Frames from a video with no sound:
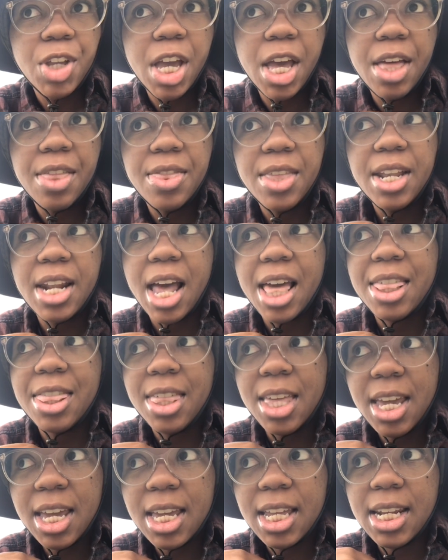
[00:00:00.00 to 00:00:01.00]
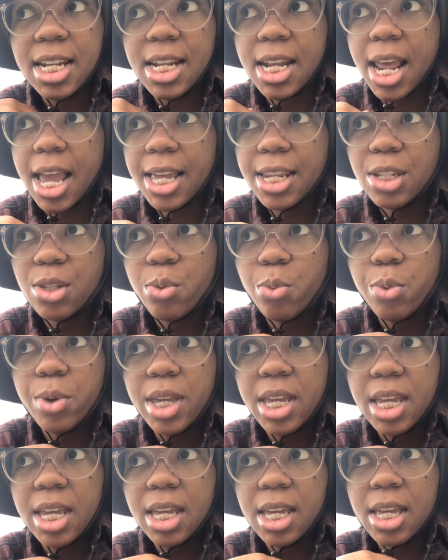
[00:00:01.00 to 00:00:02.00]
And then I think next
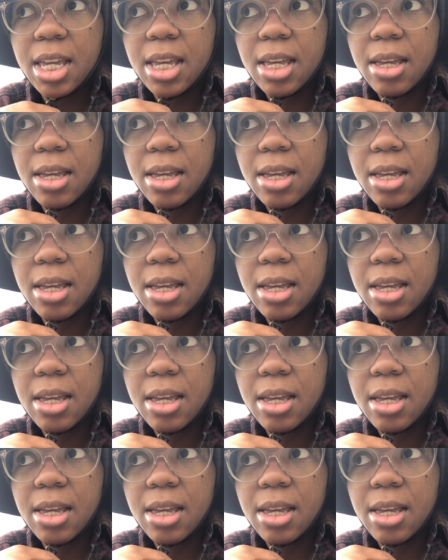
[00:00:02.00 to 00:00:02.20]
week,